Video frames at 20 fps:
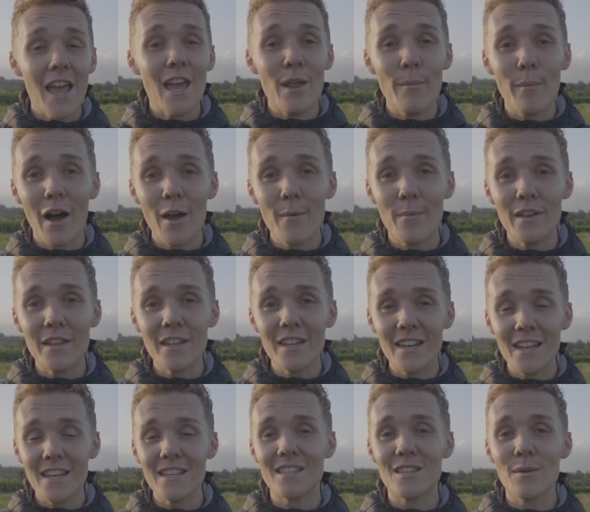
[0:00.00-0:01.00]
In my
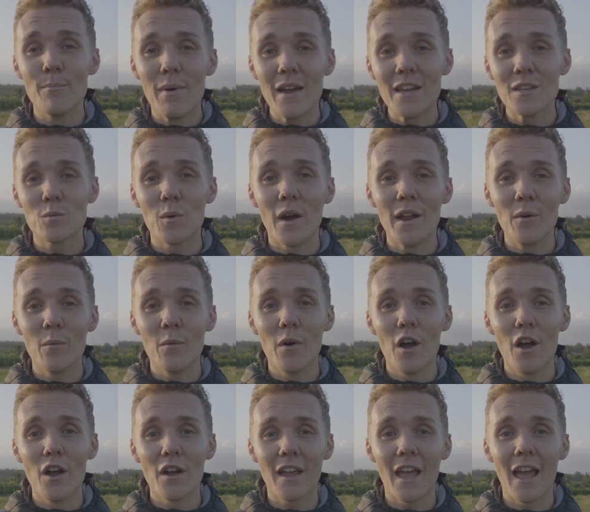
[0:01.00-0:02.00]
opinion, it's the best way to
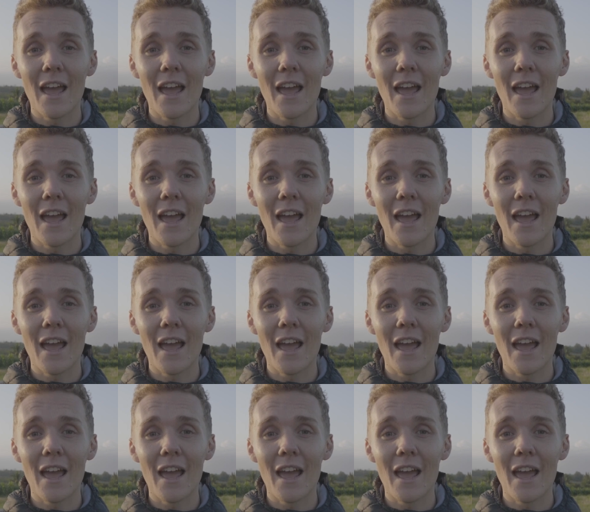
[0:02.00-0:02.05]
work,